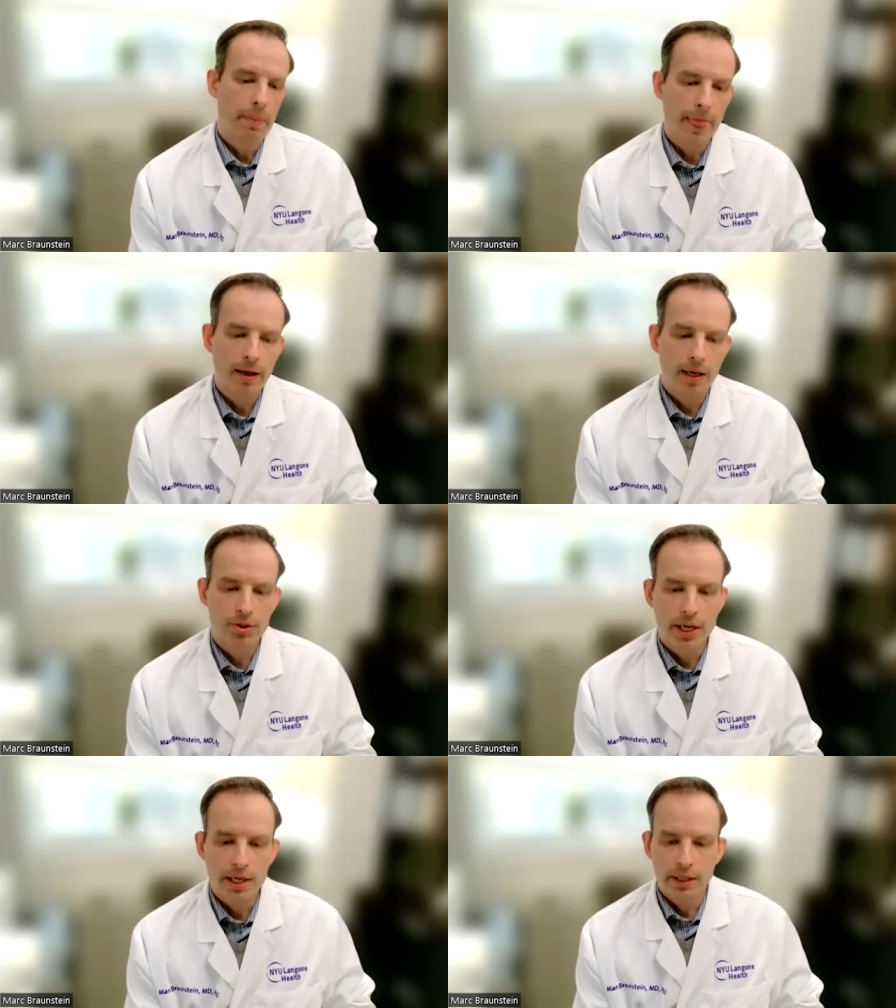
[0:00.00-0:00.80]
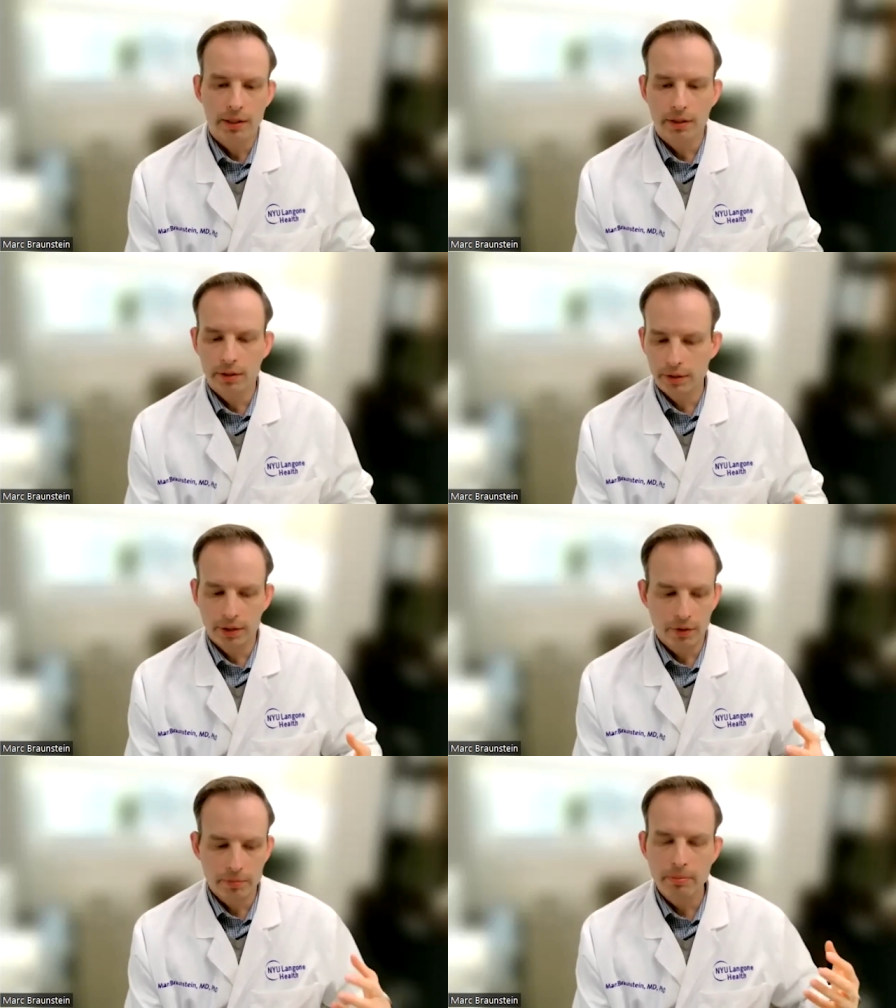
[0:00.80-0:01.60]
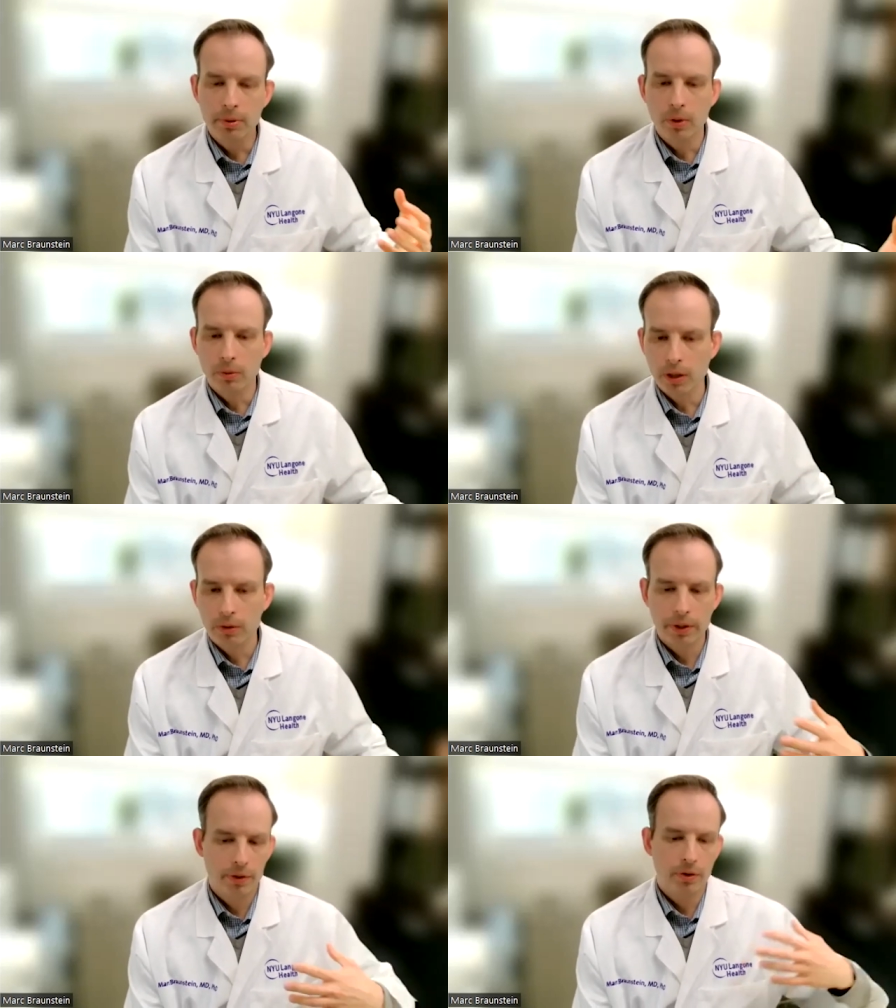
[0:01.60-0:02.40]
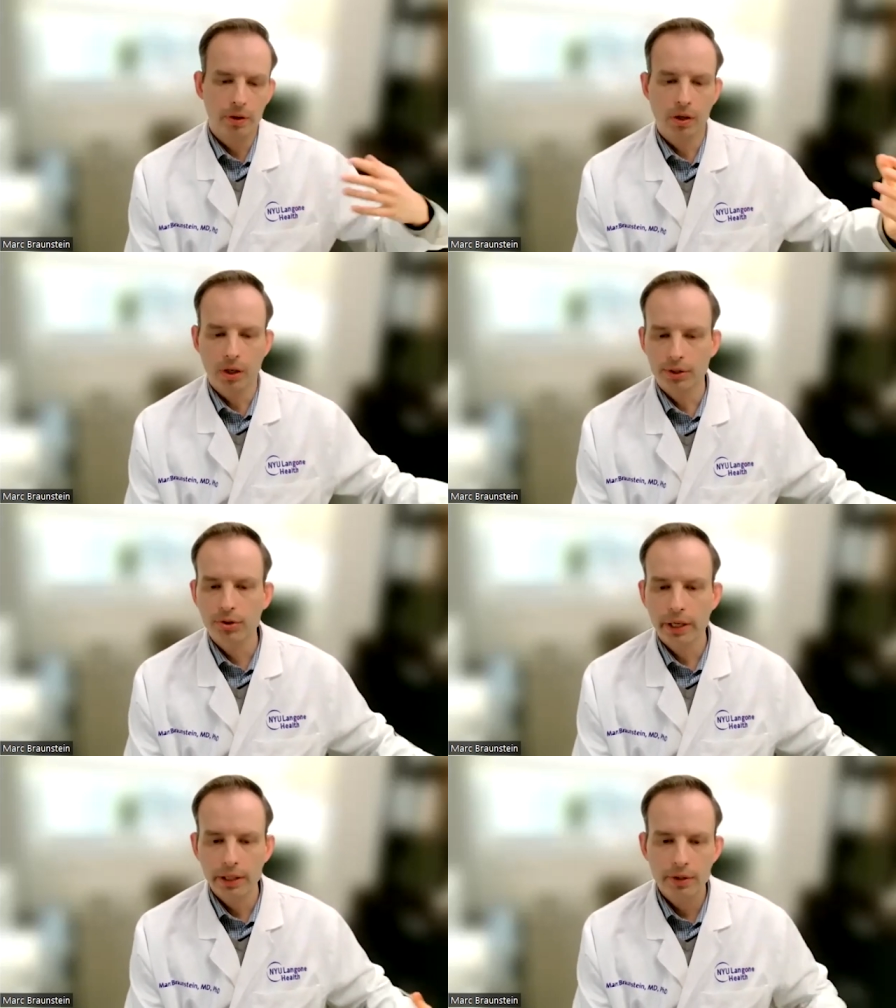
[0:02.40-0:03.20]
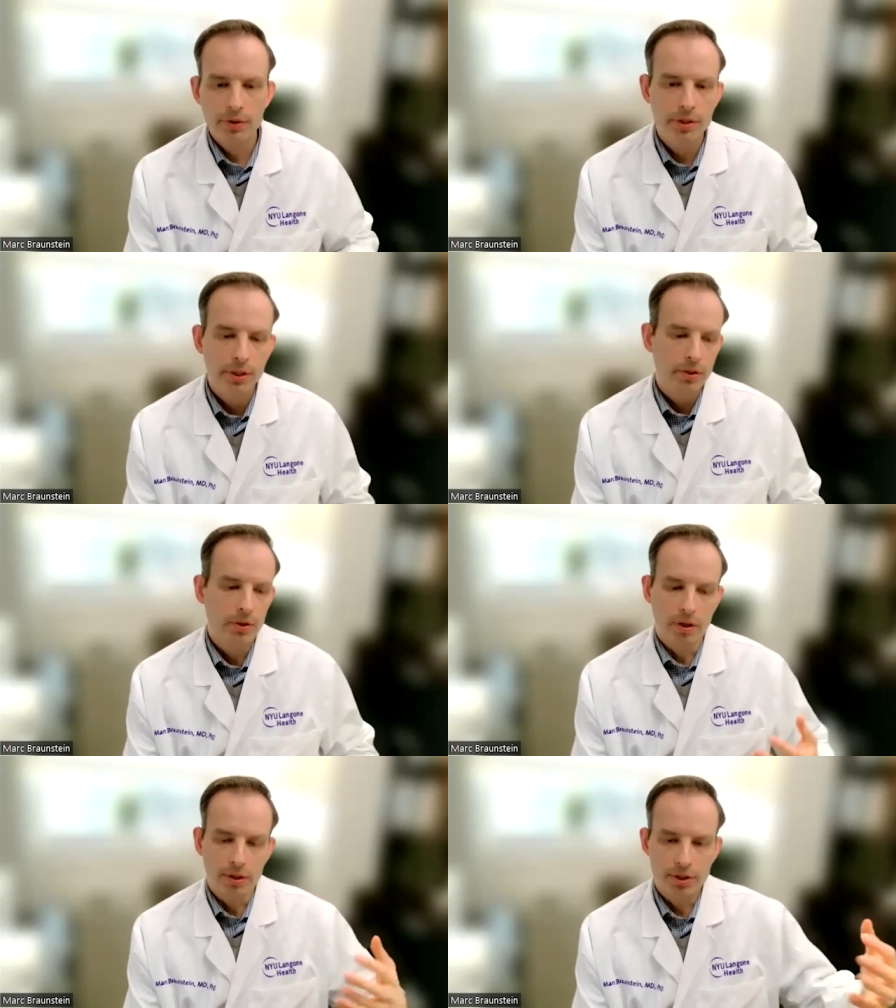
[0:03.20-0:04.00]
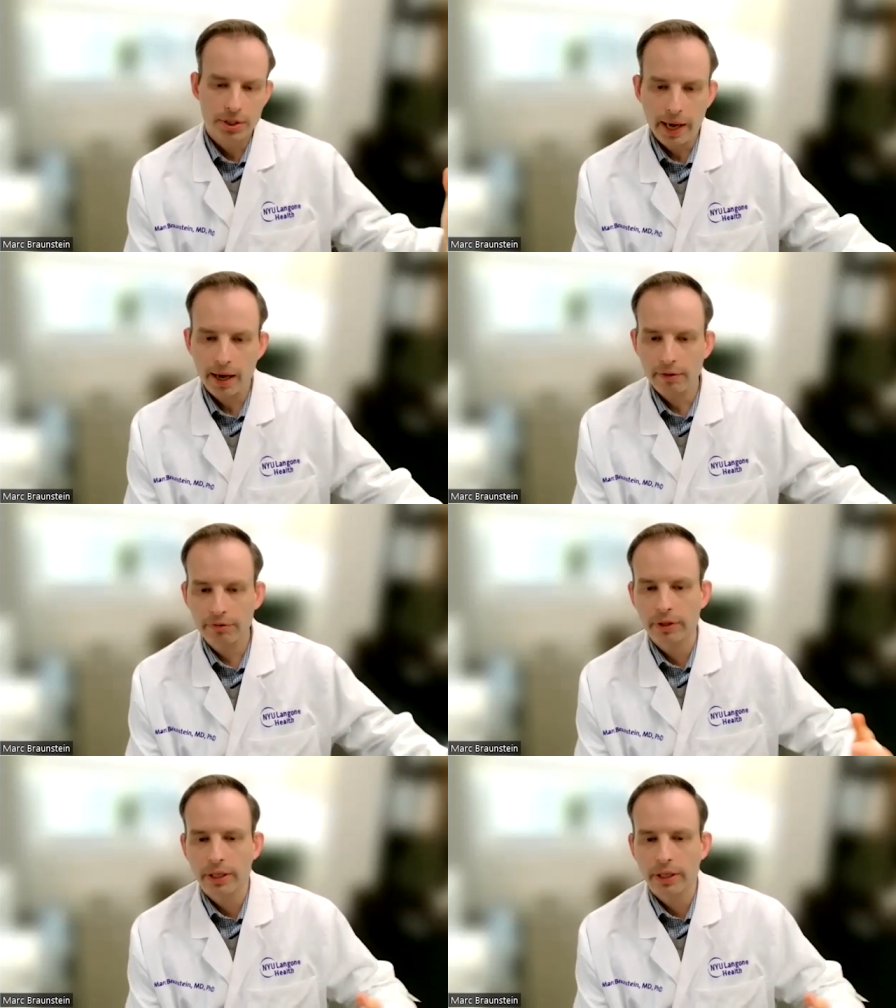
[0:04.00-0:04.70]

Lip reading: educating the people we work with, or our trainees, or our staff.